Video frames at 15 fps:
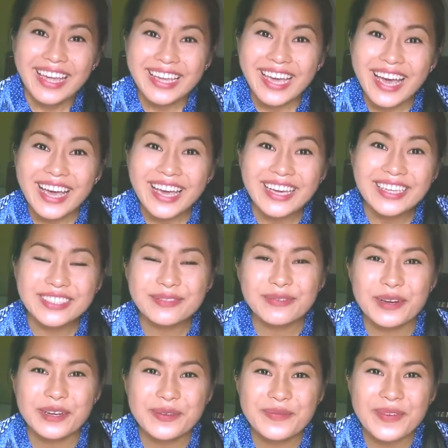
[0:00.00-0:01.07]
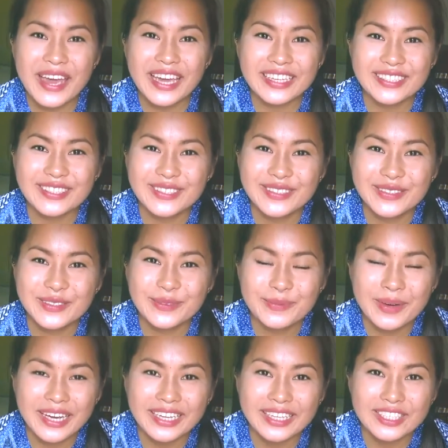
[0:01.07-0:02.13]
guys, welcome back to
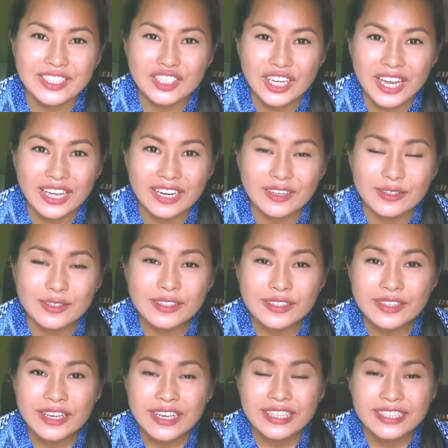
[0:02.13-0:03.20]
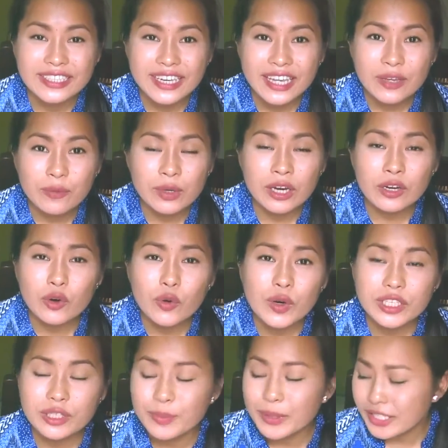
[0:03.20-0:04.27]
my channel. Today we are
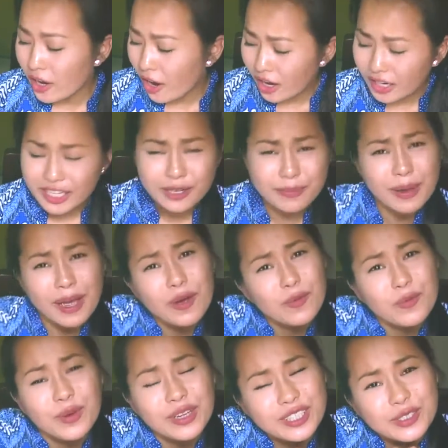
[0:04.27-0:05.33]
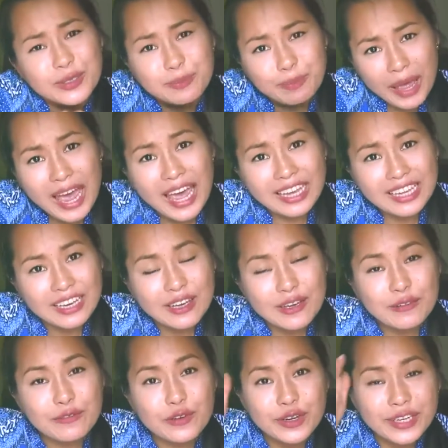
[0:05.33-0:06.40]
going to be talking about what to pack
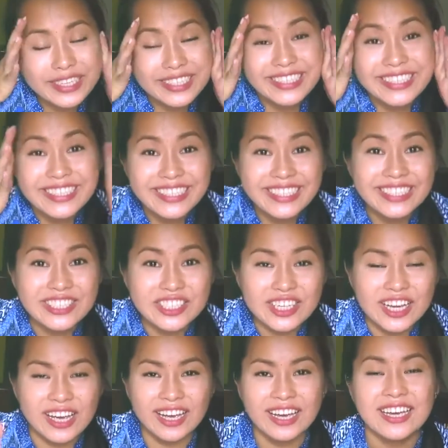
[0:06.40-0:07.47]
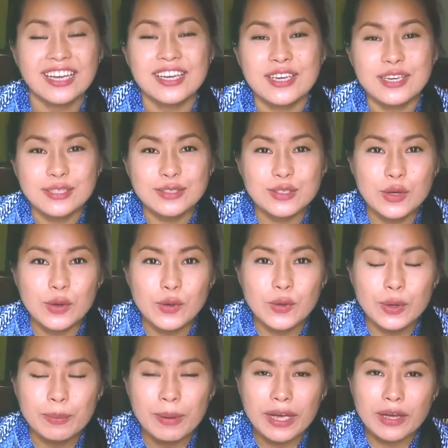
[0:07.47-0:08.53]
for Indonesia.
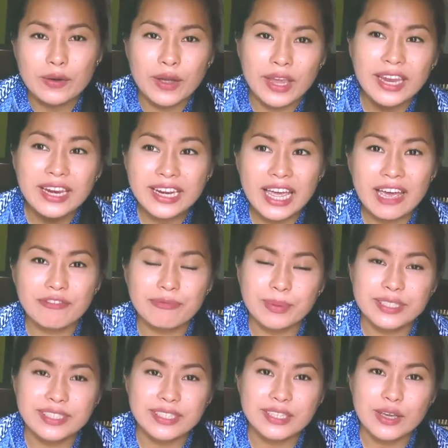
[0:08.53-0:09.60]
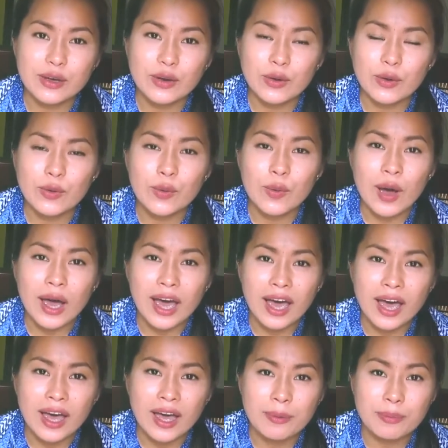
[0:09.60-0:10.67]
So about 8.5 months ago,
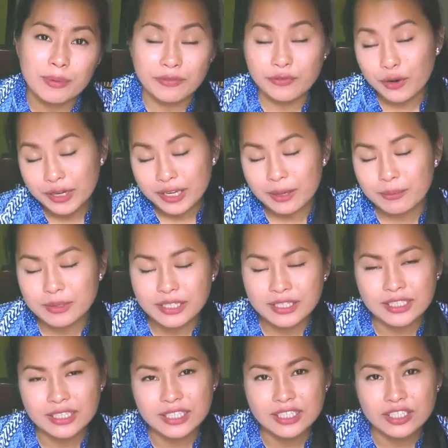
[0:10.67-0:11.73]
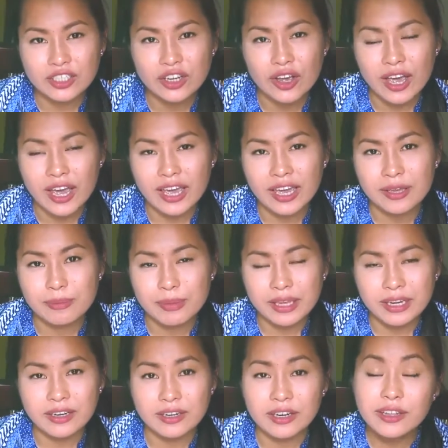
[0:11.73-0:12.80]
before I came to Indonesia, I
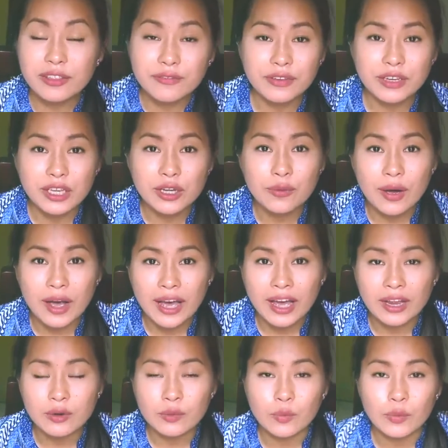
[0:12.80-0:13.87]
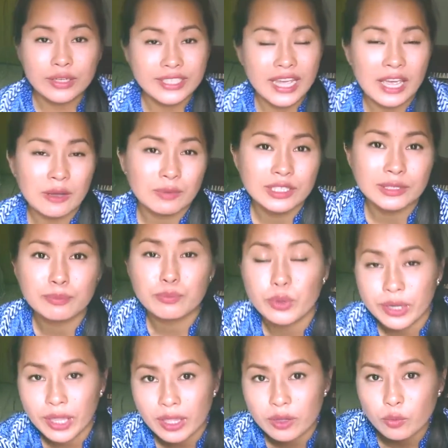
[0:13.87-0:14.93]
made another video on what I was
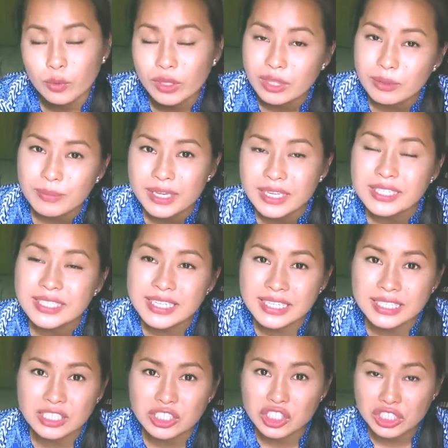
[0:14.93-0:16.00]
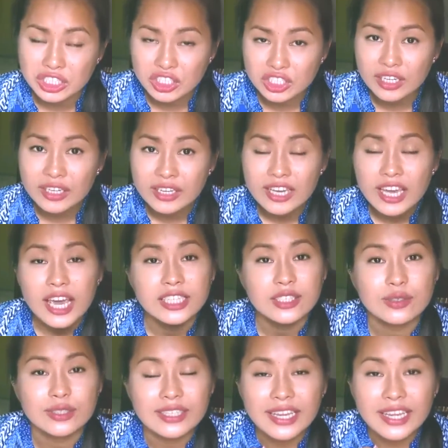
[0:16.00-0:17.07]
bringing with me to Indonesia.
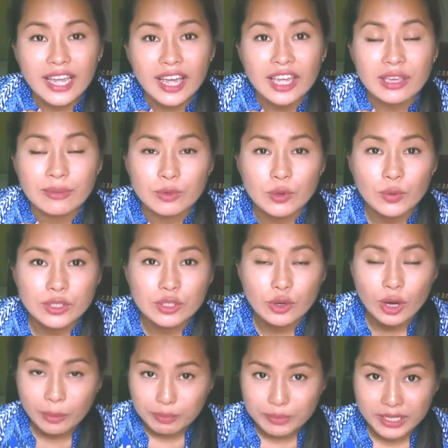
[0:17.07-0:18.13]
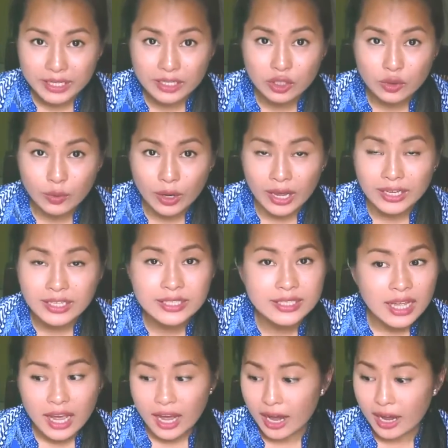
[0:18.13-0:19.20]
So today I am going to update you
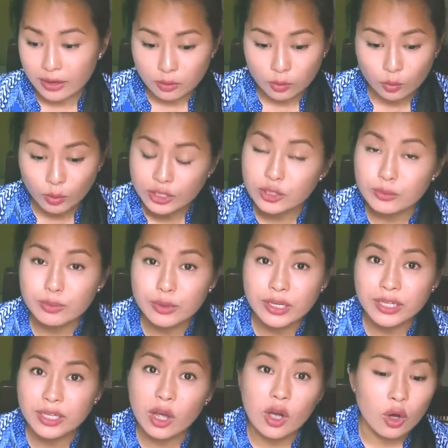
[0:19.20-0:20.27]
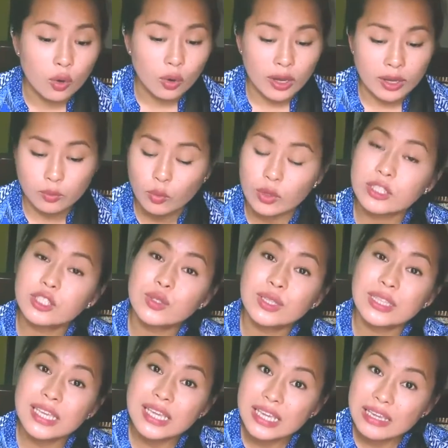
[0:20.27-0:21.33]
guys on what to bring and what
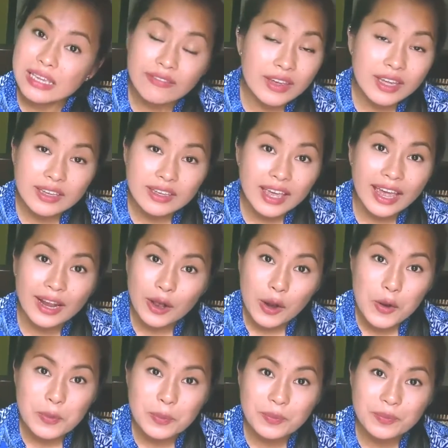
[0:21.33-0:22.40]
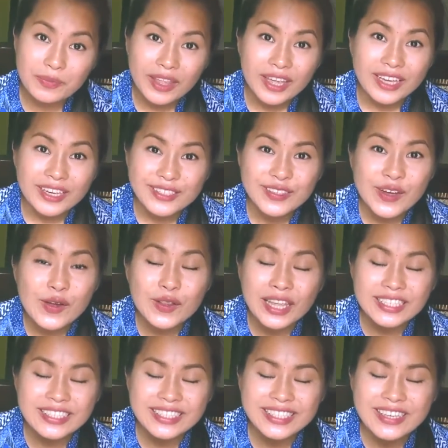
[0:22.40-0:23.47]
to leave at home. So
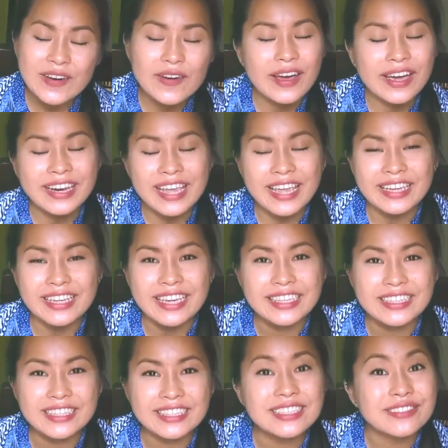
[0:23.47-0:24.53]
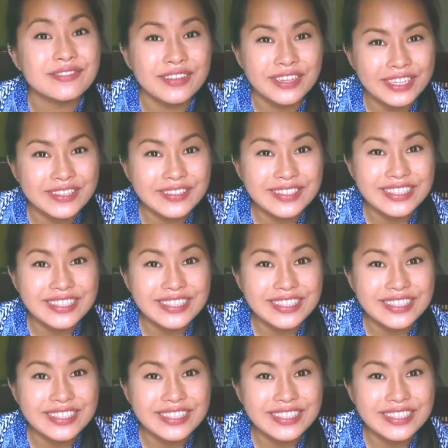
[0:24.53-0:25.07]
let's go ahead and get this video